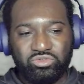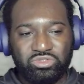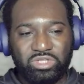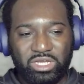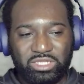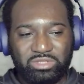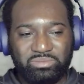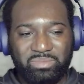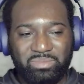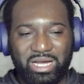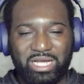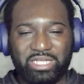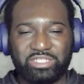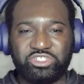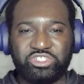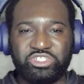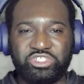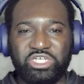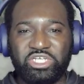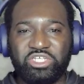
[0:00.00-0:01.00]
not
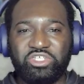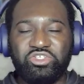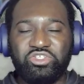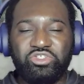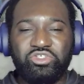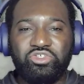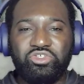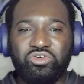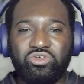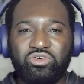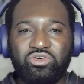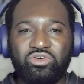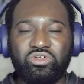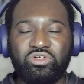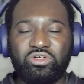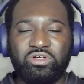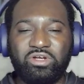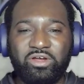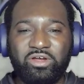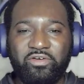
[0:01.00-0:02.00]
match
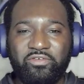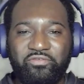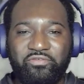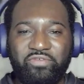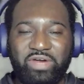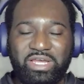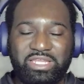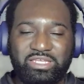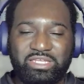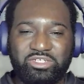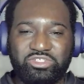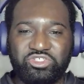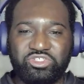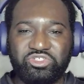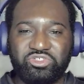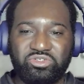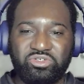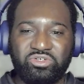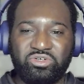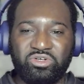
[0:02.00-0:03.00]
your
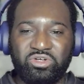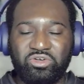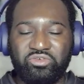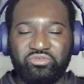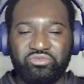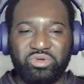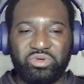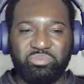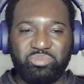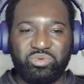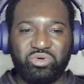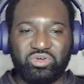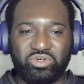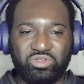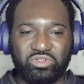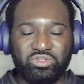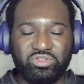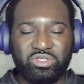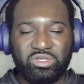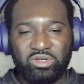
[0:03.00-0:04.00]
financial
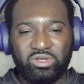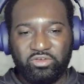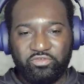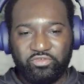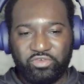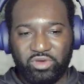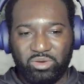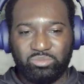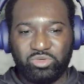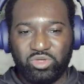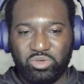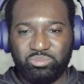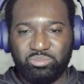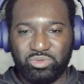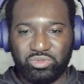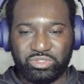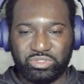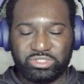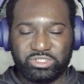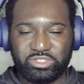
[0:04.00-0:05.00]
report from your
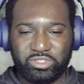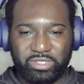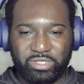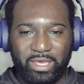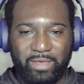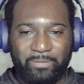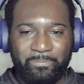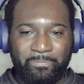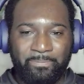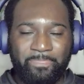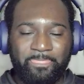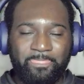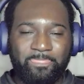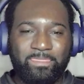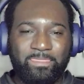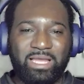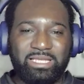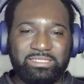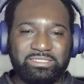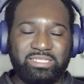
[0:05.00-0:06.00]
books. Okay,
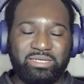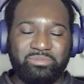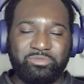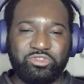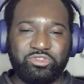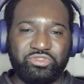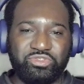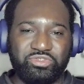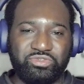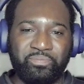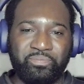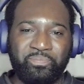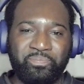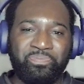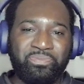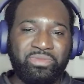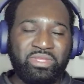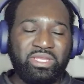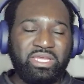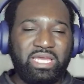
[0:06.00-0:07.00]
that's number two.
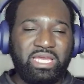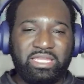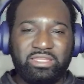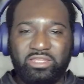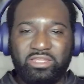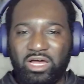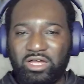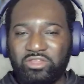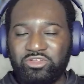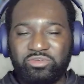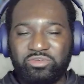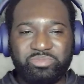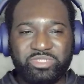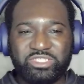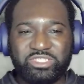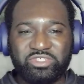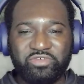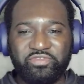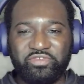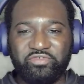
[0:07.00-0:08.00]
Another
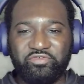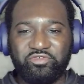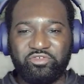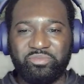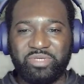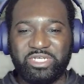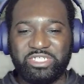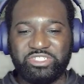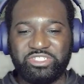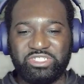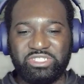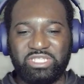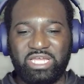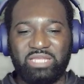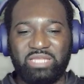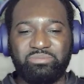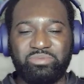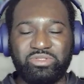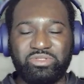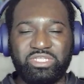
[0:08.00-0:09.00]
piece of information
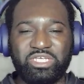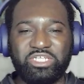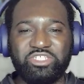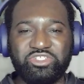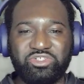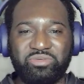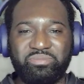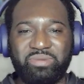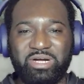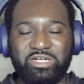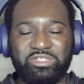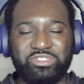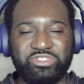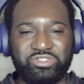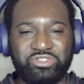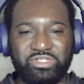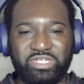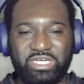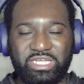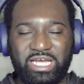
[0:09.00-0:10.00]
that potential buyers
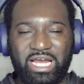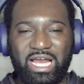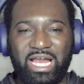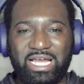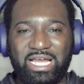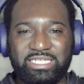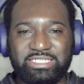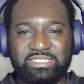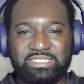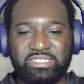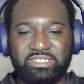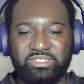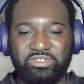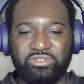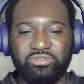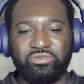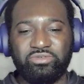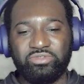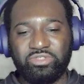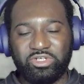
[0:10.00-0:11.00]
are going to ask
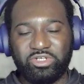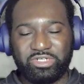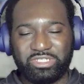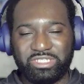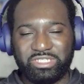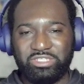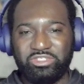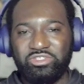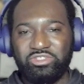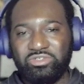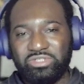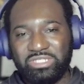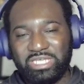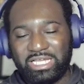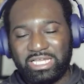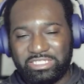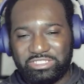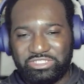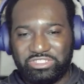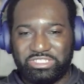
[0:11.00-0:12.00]
you during the due
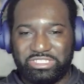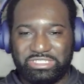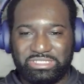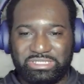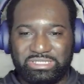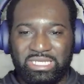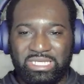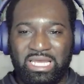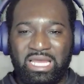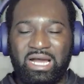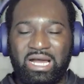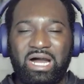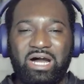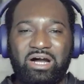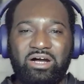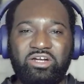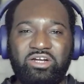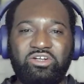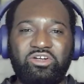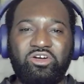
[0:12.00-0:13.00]
diligence
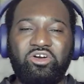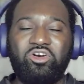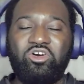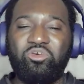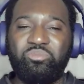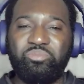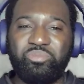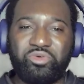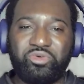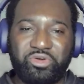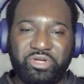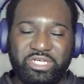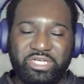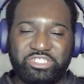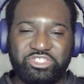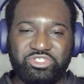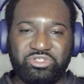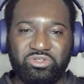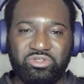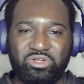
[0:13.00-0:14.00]
are
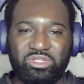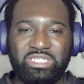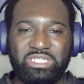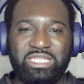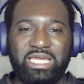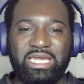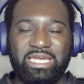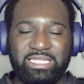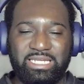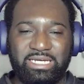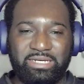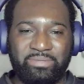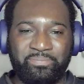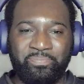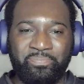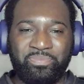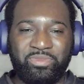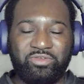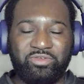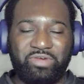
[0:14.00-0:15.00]
operational data,
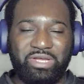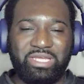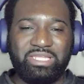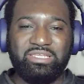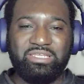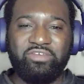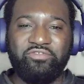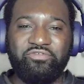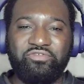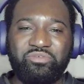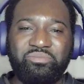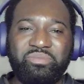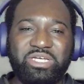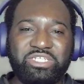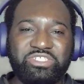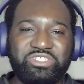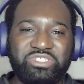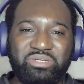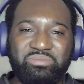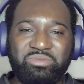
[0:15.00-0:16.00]
right?
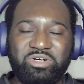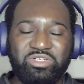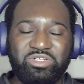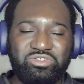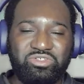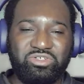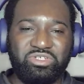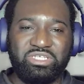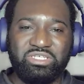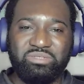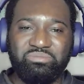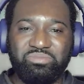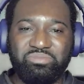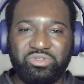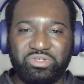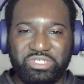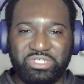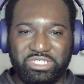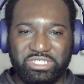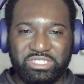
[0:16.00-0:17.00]
Information about your
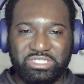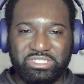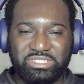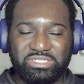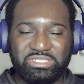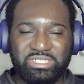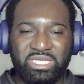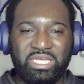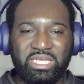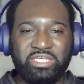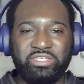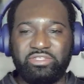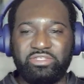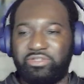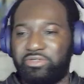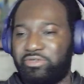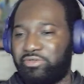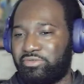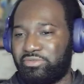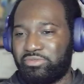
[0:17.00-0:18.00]
employees,
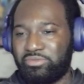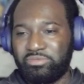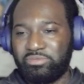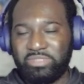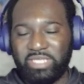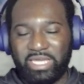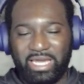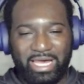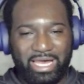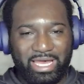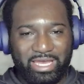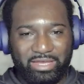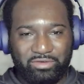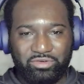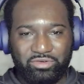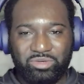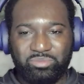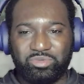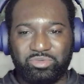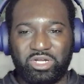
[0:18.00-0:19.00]
the
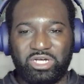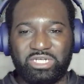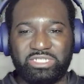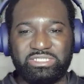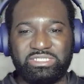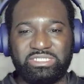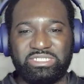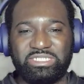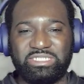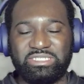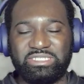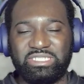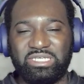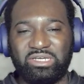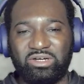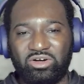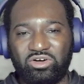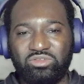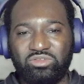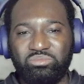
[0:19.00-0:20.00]
hiring process, the
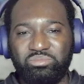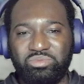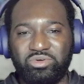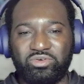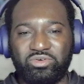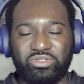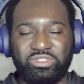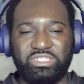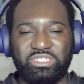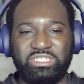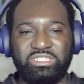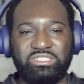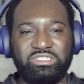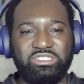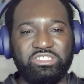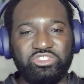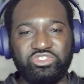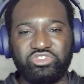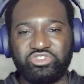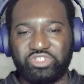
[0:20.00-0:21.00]
onboarding,
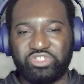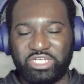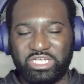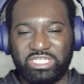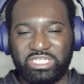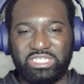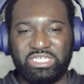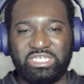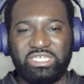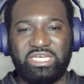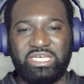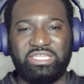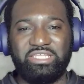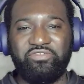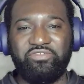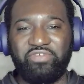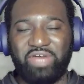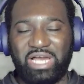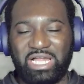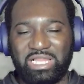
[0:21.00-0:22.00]
the training and
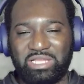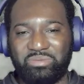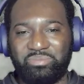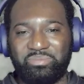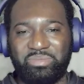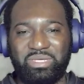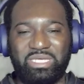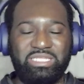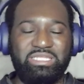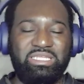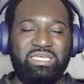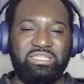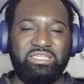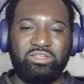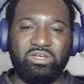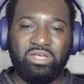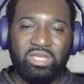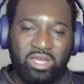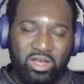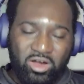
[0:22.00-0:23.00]
development, and
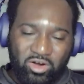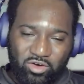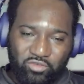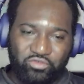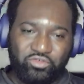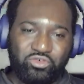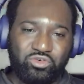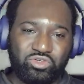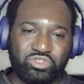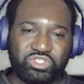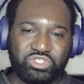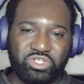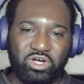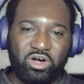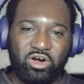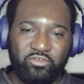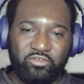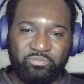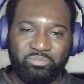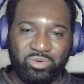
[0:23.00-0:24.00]
of course
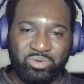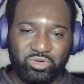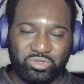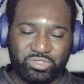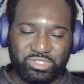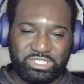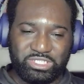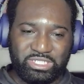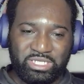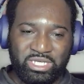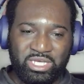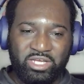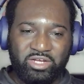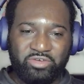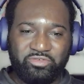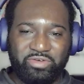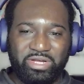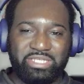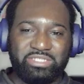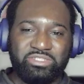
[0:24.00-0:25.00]
offboarding,
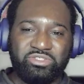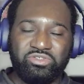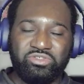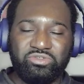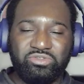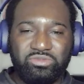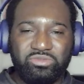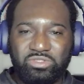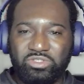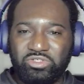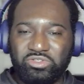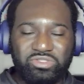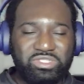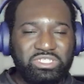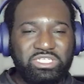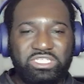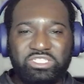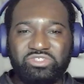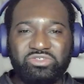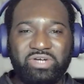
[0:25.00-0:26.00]
right? You
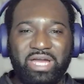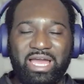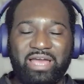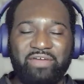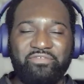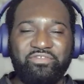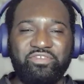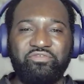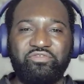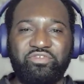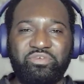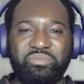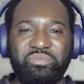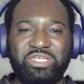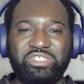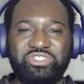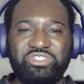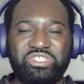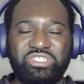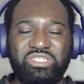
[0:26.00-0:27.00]
need to have
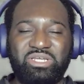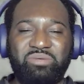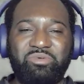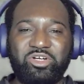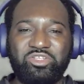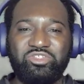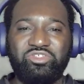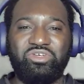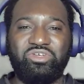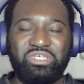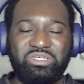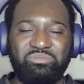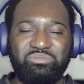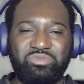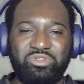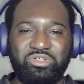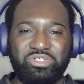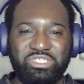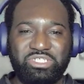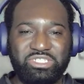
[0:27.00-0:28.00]
information about your
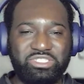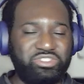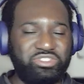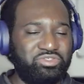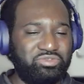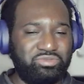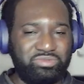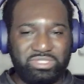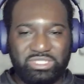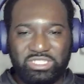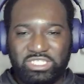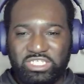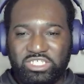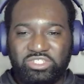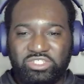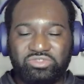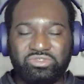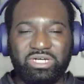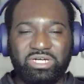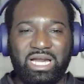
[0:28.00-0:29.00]
employees. You
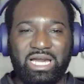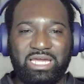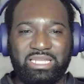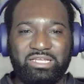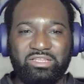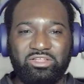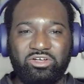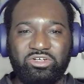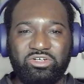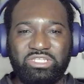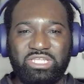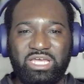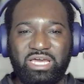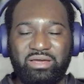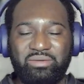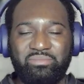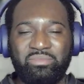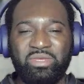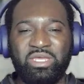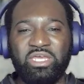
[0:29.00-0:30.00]
need to catalog
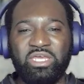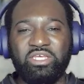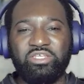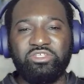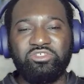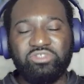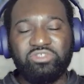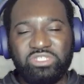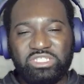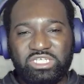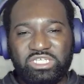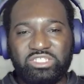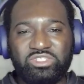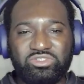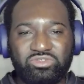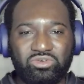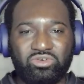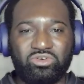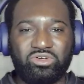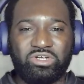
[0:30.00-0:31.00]
them. You need
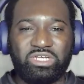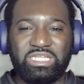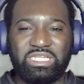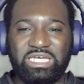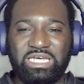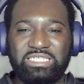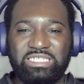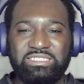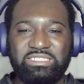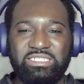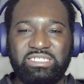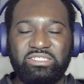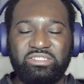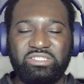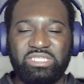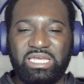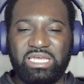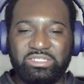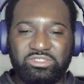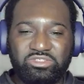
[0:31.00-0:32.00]
to organize it,
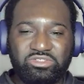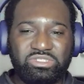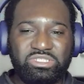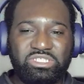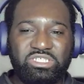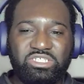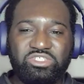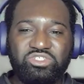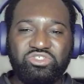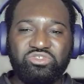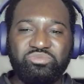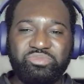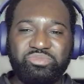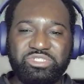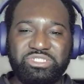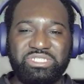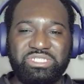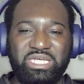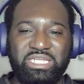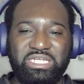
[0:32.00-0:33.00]
and you need to
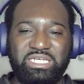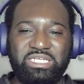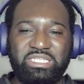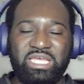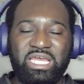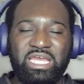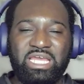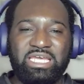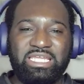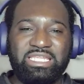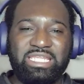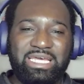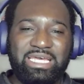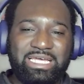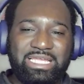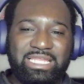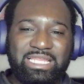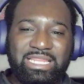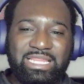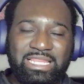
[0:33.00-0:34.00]
present it in a
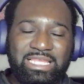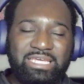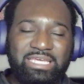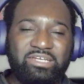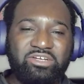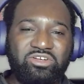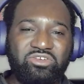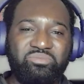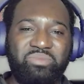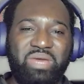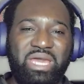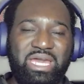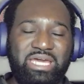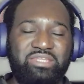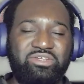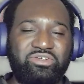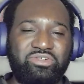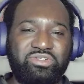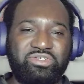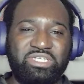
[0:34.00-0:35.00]
clear
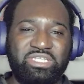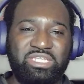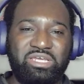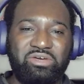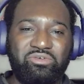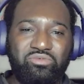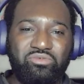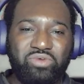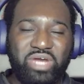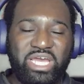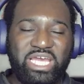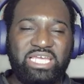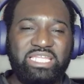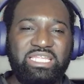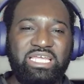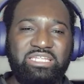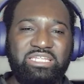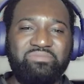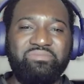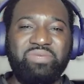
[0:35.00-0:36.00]
manner, in a way
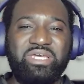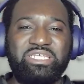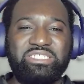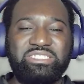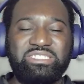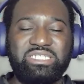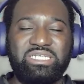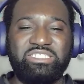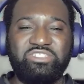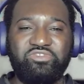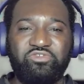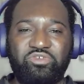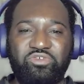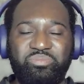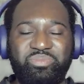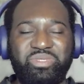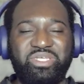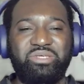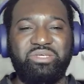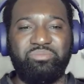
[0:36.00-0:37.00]
that makes sense for
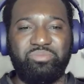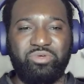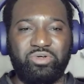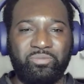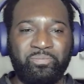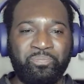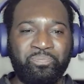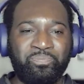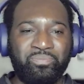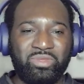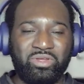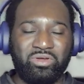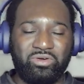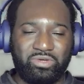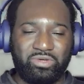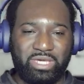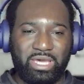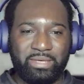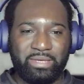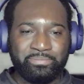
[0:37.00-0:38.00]
people.
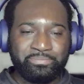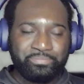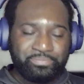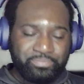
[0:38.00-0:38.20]
Okay.